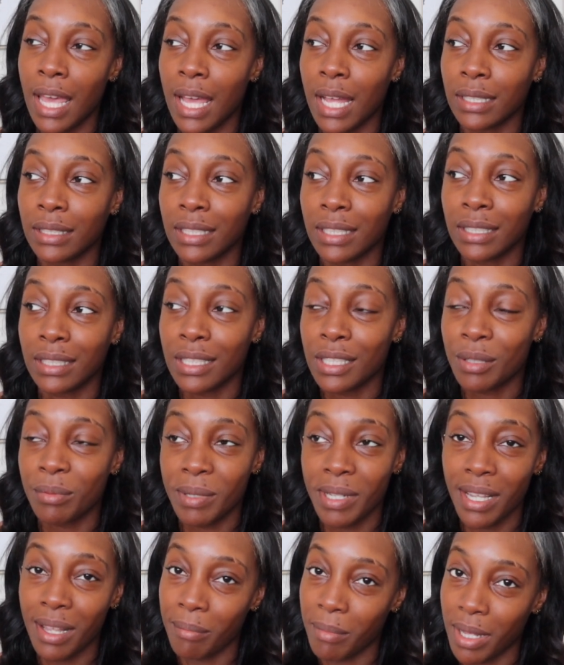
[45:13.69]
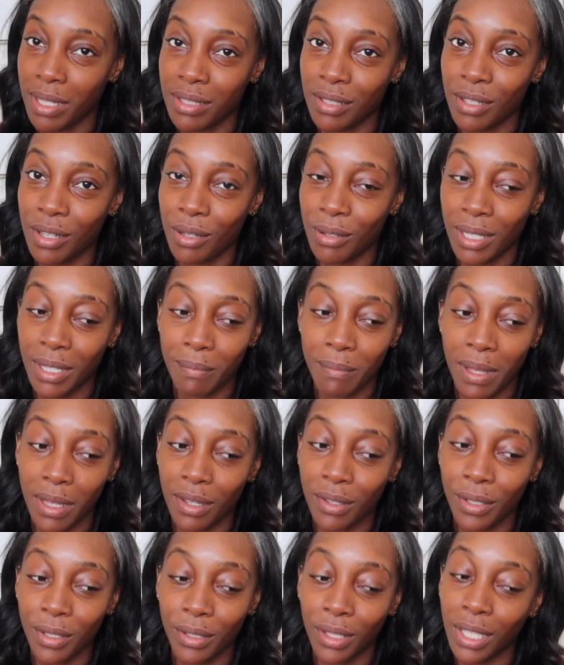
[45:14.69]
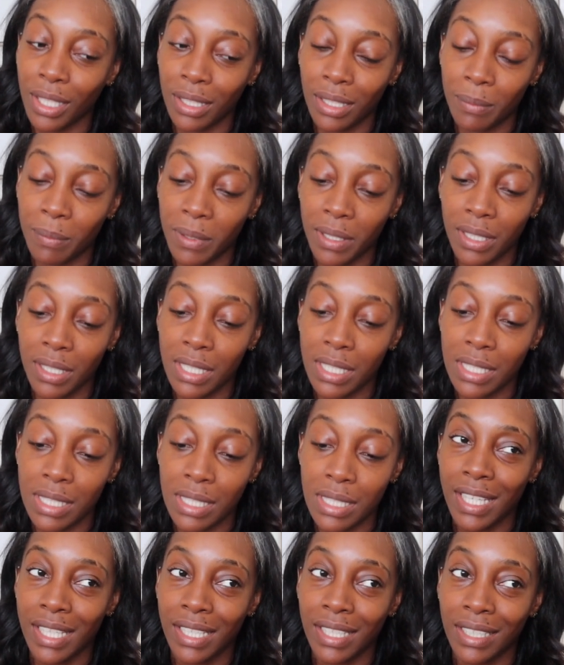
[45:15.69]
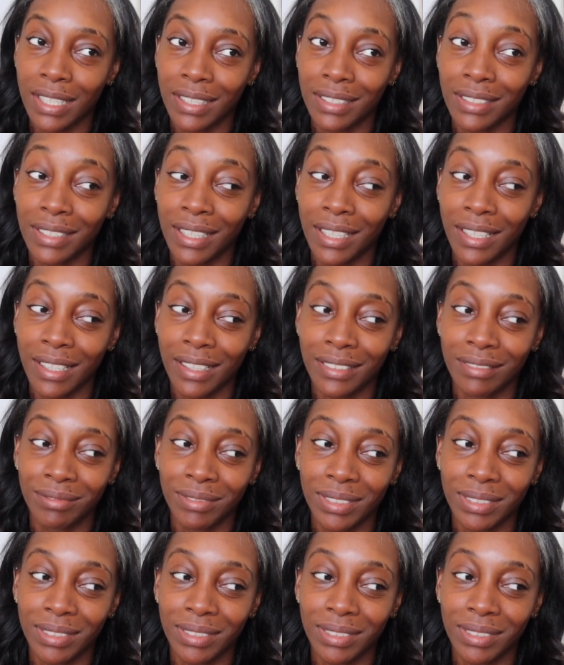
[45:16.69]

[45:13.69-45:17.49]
I think this week I'm about to go get my curly clip in, and yeah,